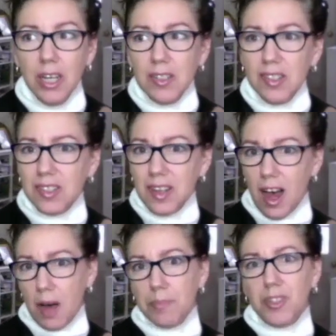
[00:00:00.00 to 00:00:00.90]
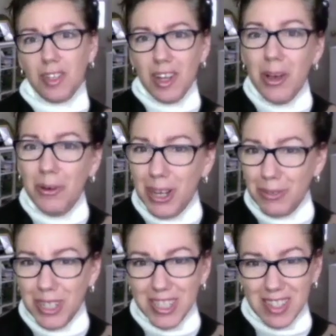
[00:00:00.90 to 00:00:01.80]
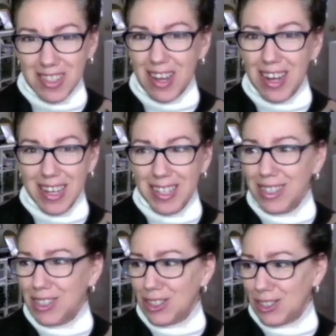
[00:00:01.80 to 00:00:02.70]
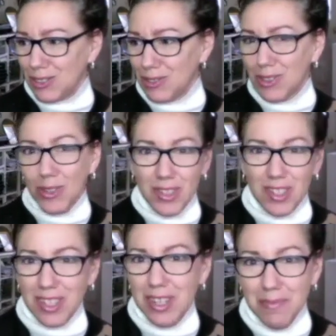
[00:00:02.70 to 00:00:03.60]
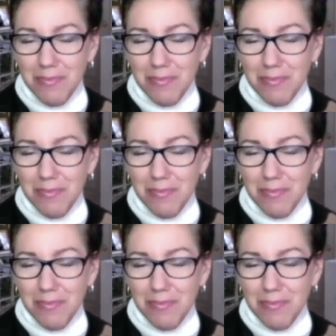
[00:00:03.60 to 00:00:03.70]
stops when we decide to go to sleep.